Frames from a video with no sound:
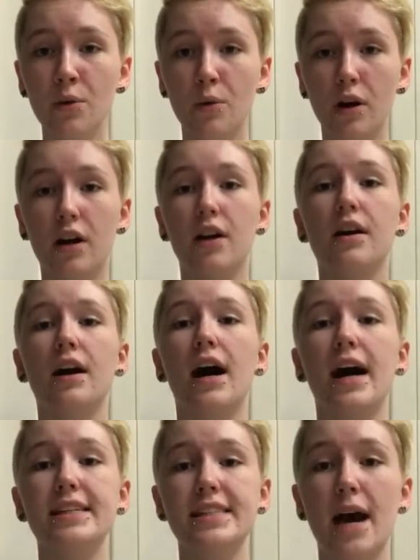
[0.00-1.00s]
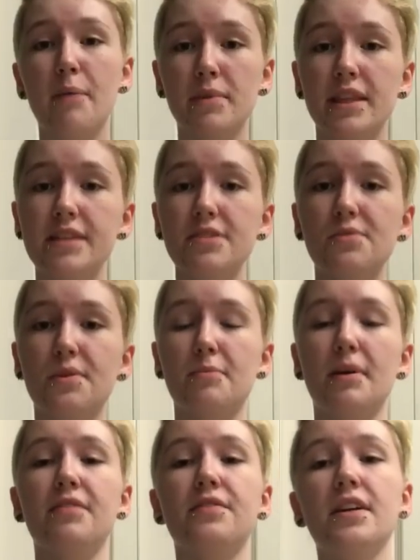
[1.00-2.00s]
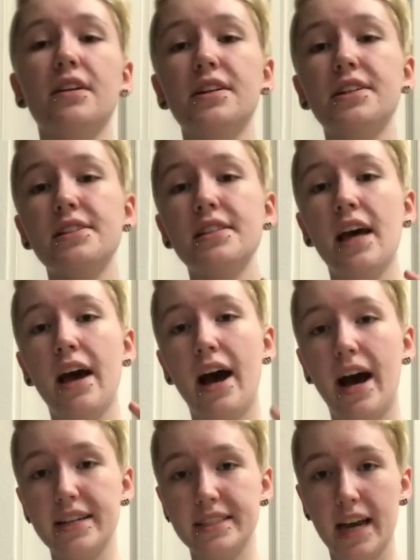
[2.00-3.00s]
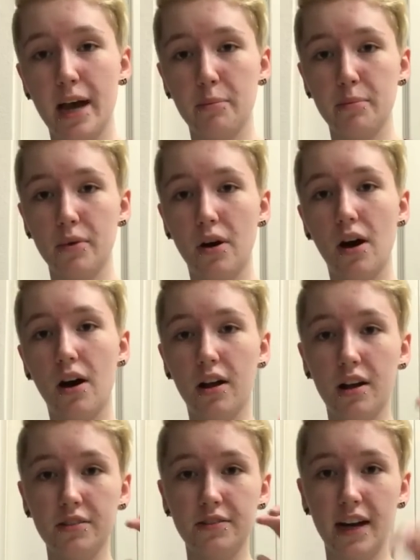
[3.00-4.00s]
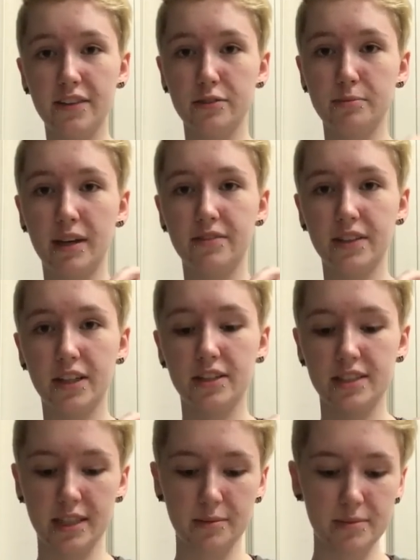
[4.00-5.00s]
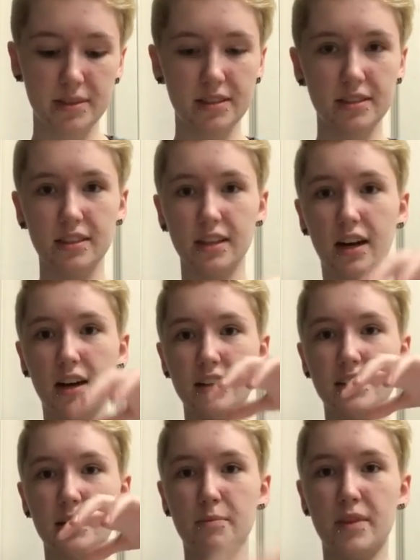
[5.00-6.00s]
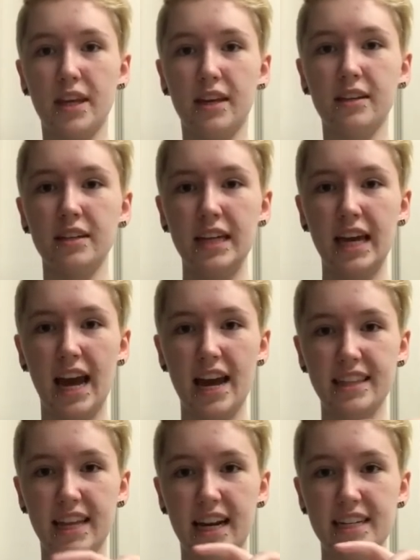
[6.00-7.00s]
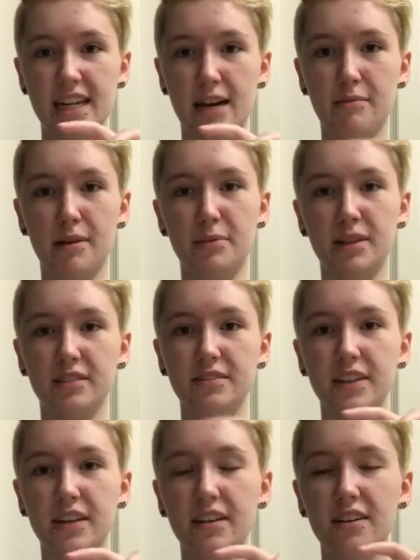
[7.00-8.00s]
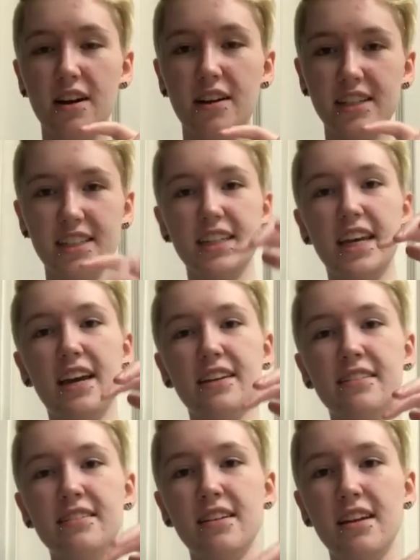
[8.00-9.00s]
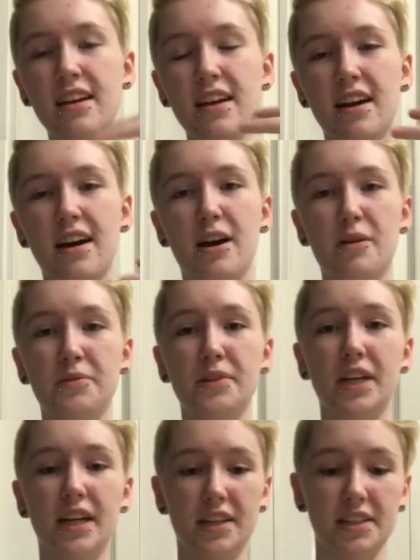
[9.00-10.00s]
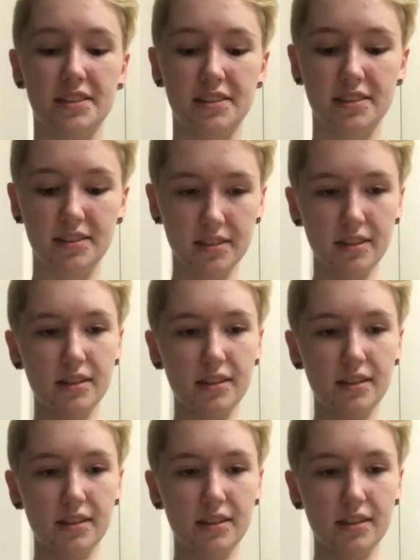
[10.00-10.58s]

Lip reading: where I tap things with my fingers. I tap all five of my fingertips on something, and then I tap my middle finger on it again, because